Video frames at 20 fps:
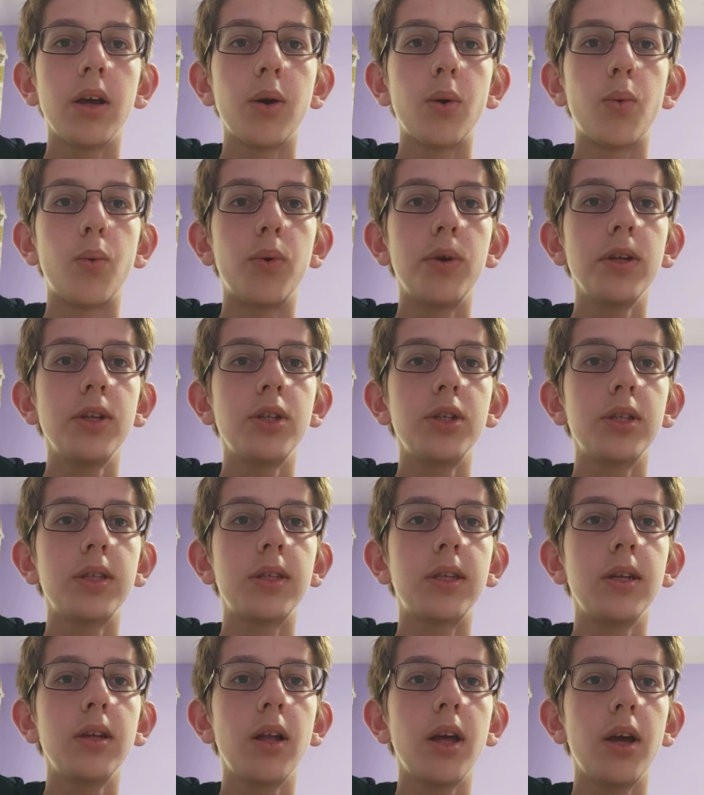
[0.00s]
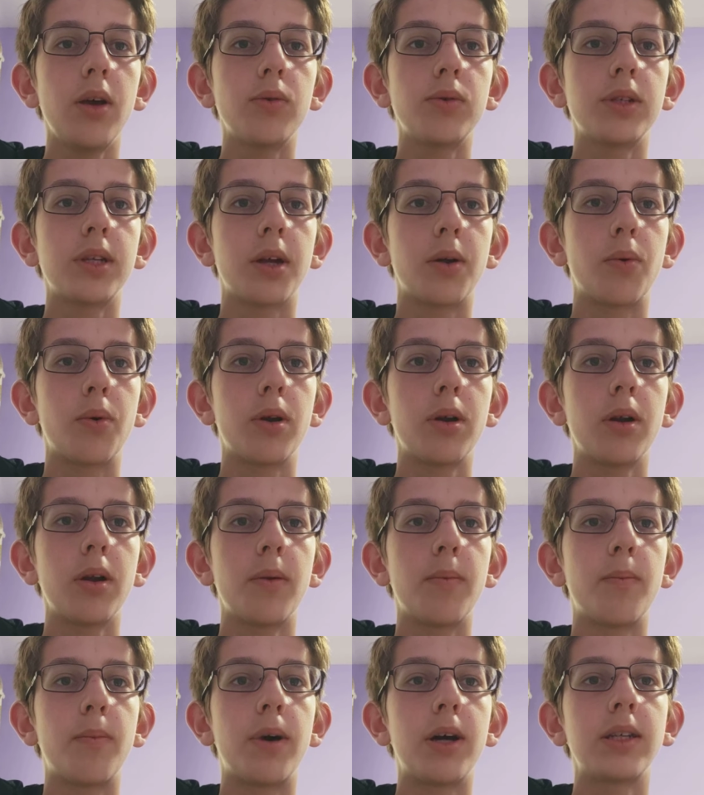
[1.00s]
which still have server,
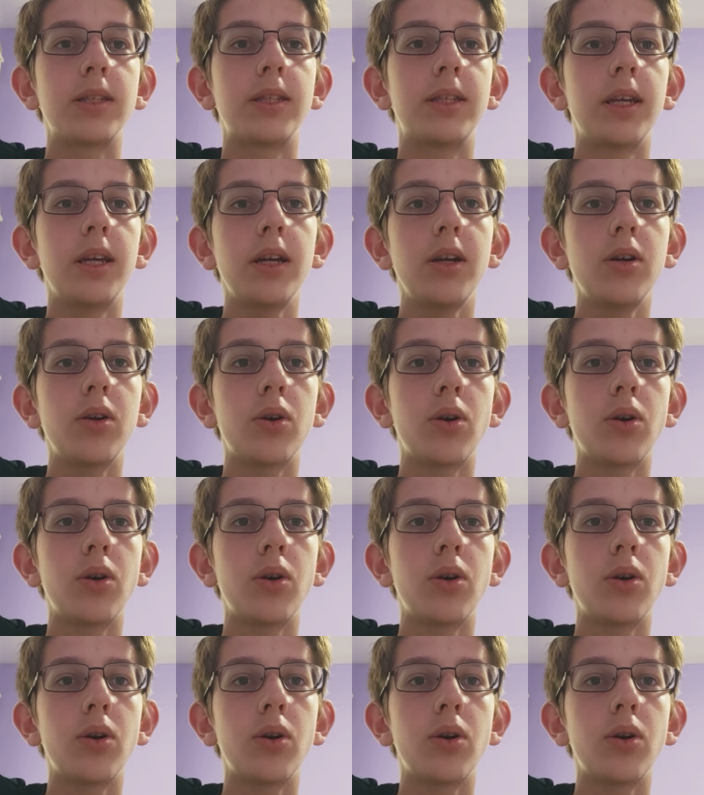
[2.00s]
but their